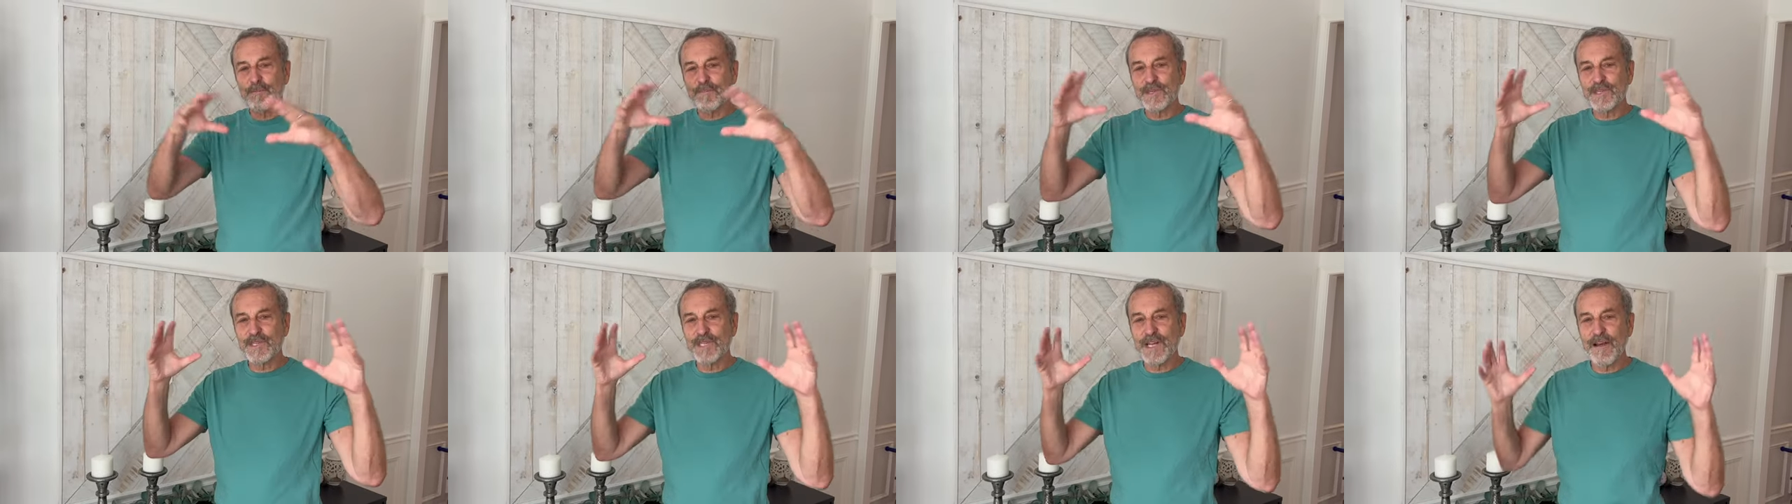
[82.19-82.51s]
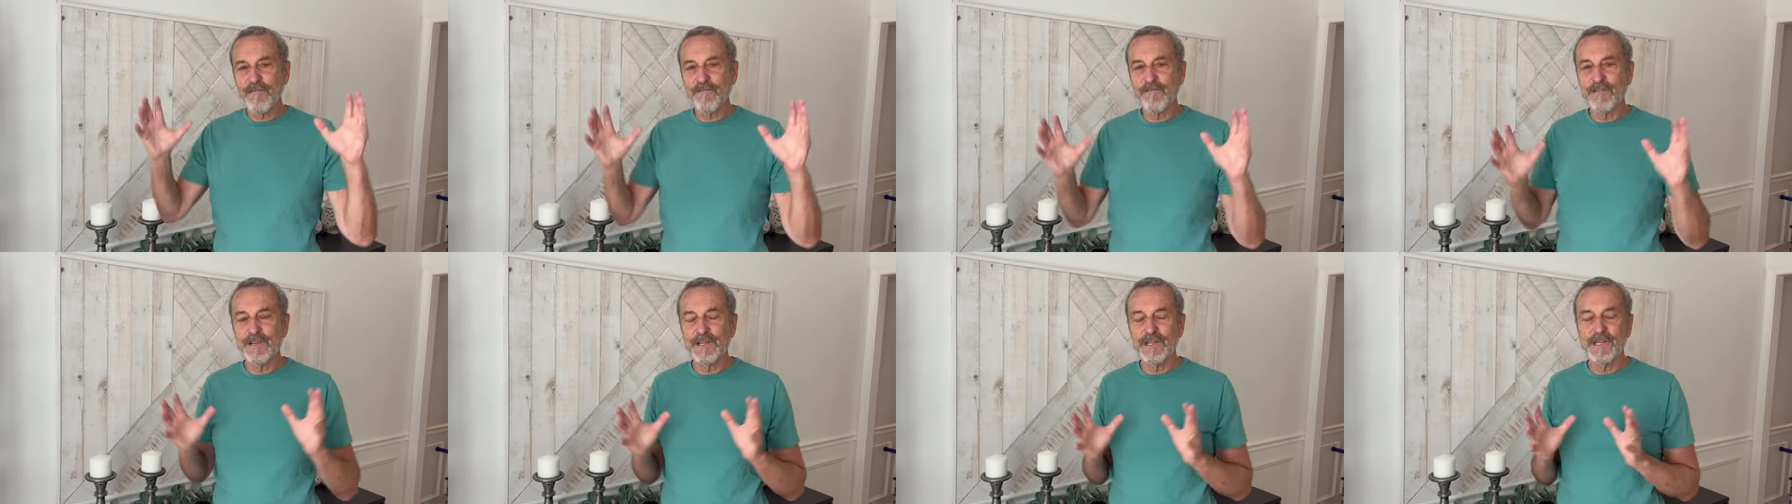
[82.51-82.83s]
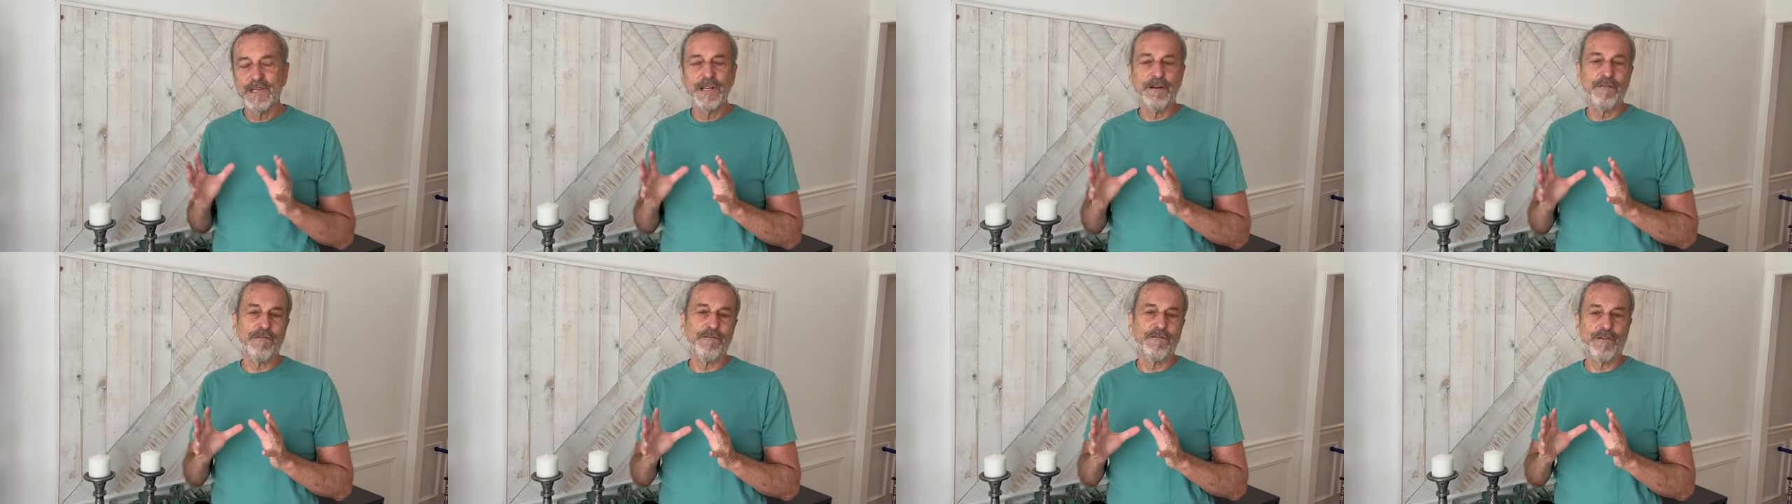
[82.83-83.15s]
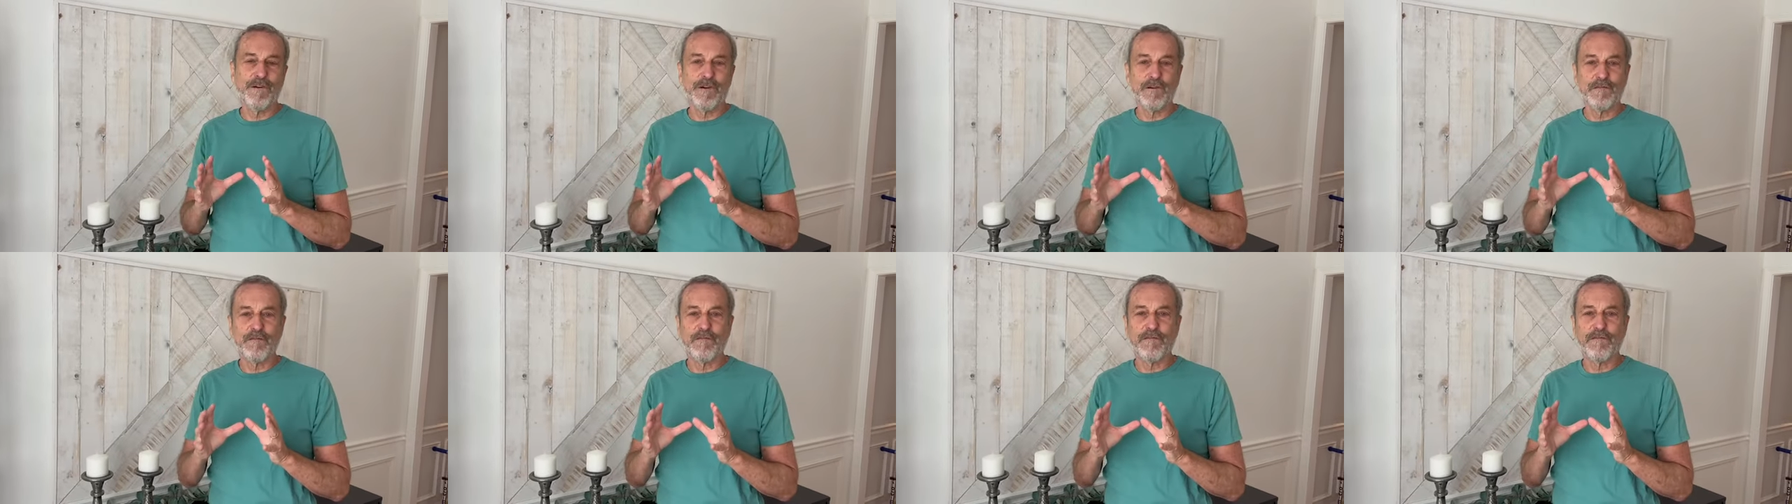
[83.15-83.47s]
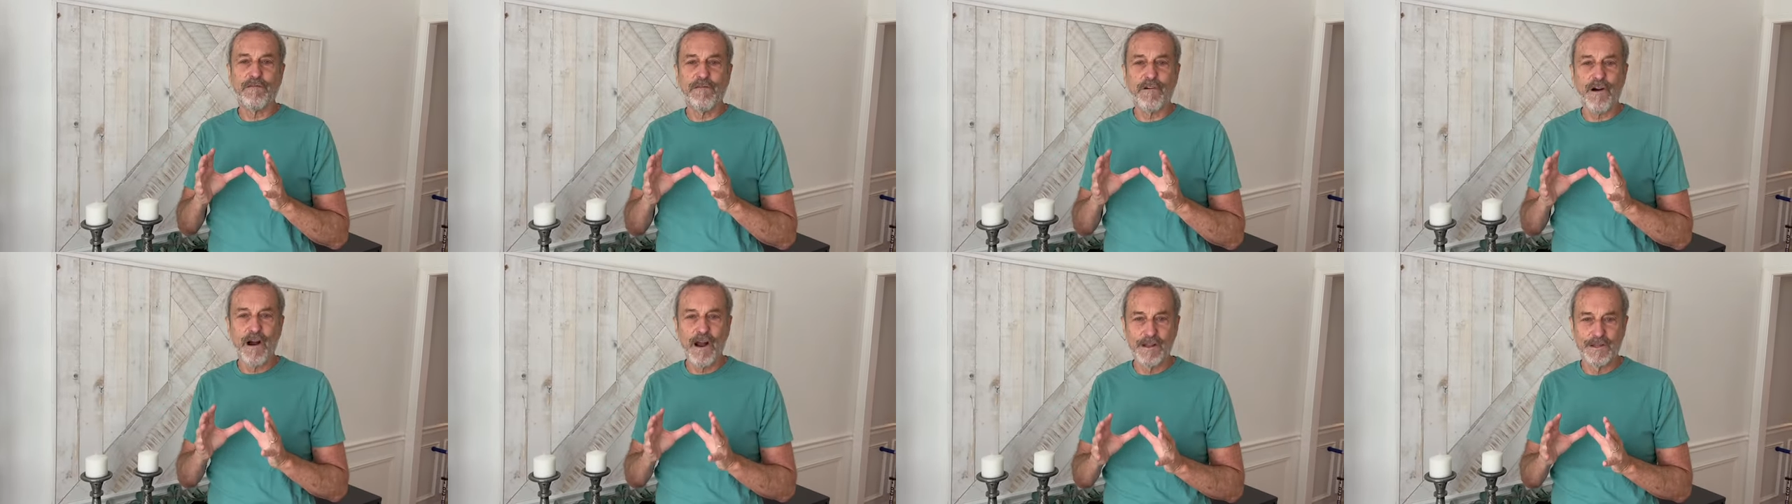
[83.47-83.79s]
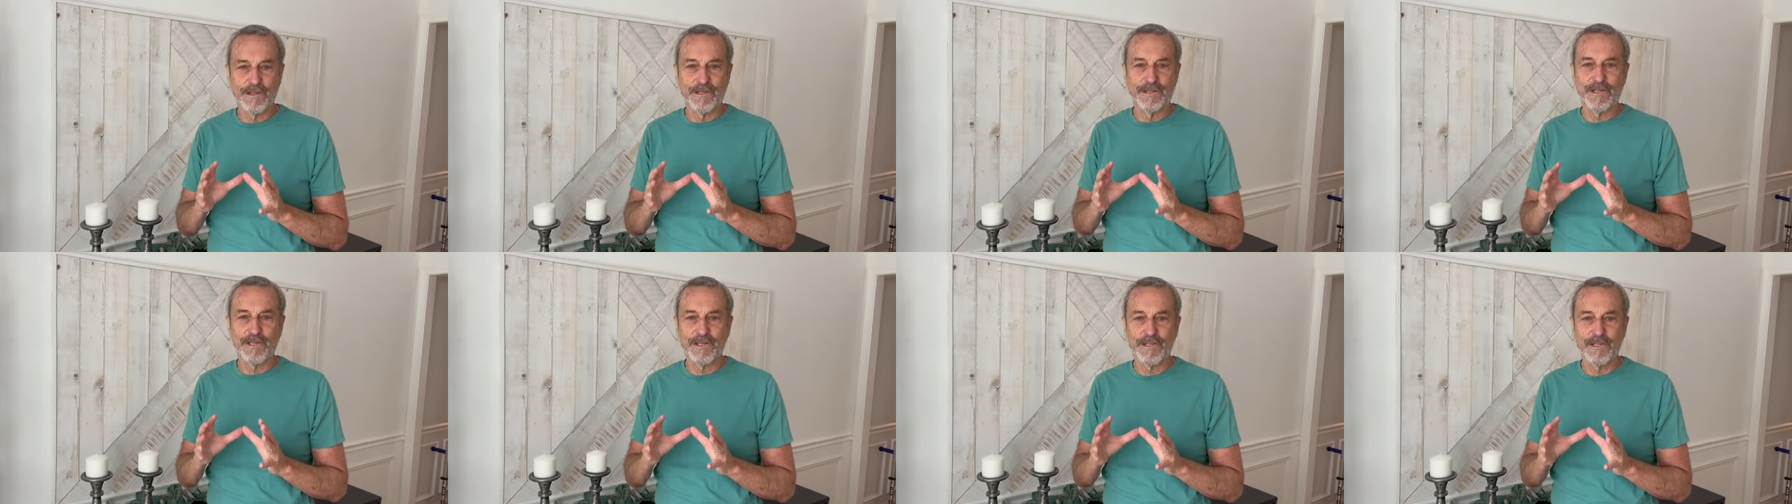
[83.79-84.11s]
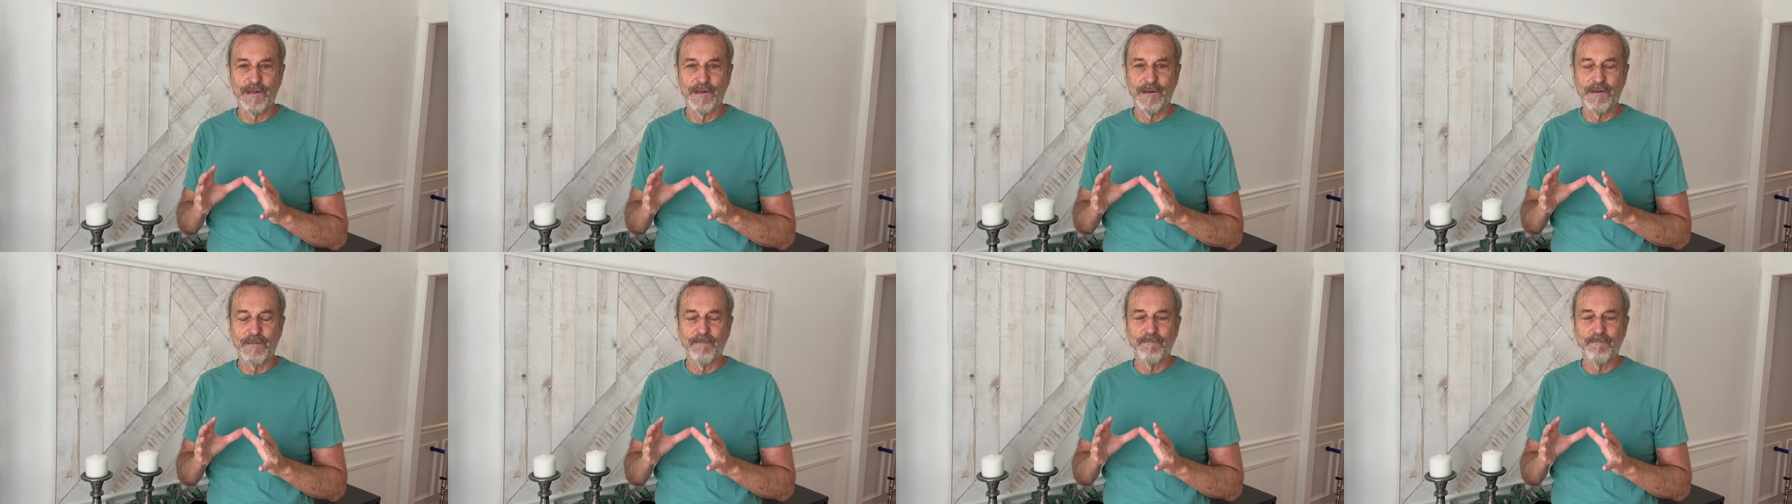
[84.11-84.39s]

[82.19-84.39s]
seven different fronts.